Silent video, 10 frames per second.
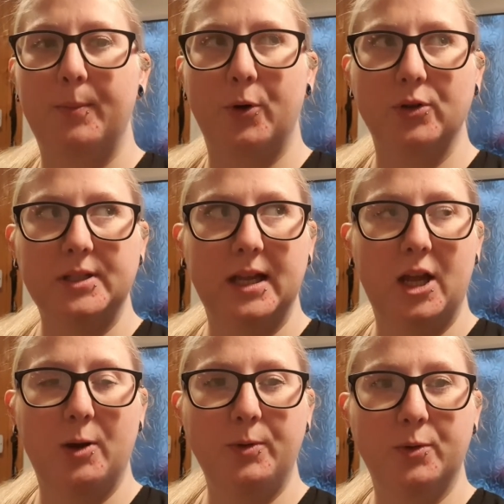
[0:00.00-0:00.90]
But
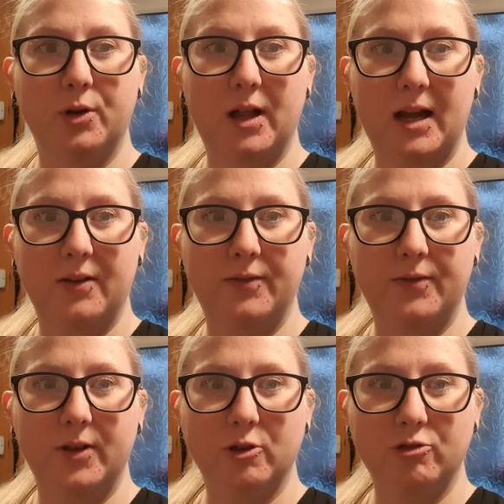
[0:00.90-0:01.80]
hope you all have
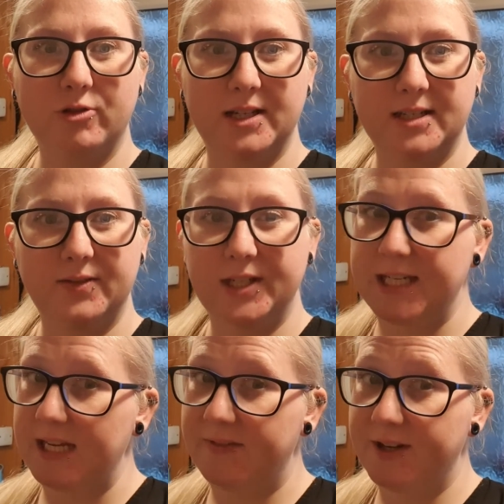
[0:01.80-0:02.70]
a good rest of the
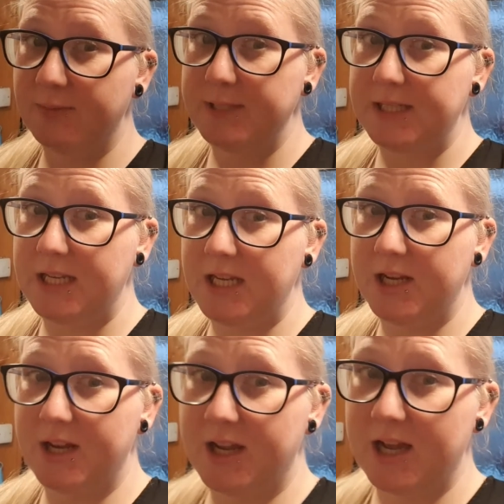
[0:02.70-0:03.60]
day if I don't see
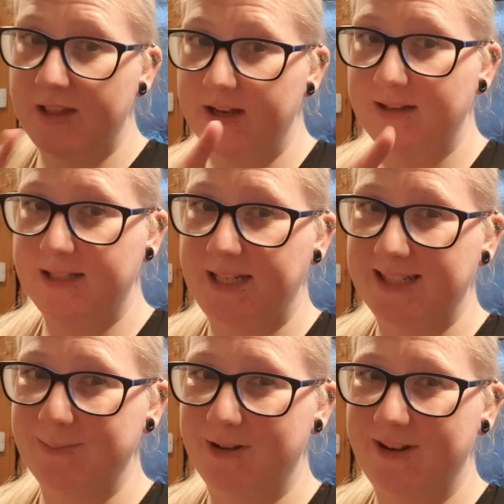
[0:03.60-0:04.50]
you, and then I'll see you
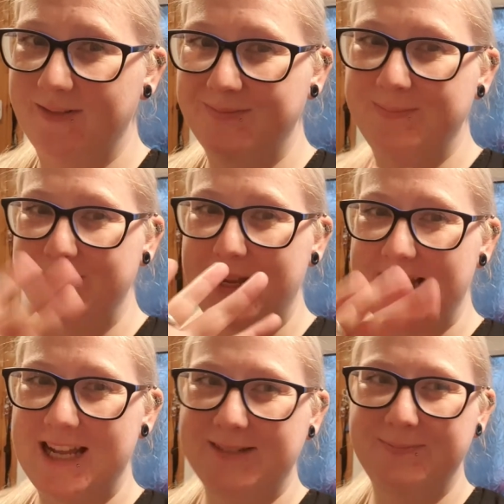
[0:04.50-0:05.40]
tomorrow. Bye,
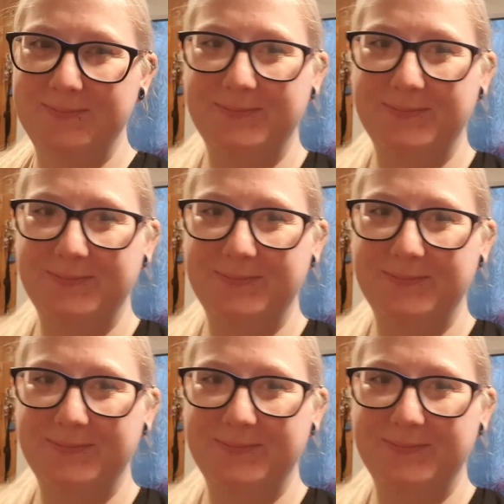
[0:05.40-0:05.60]
guys.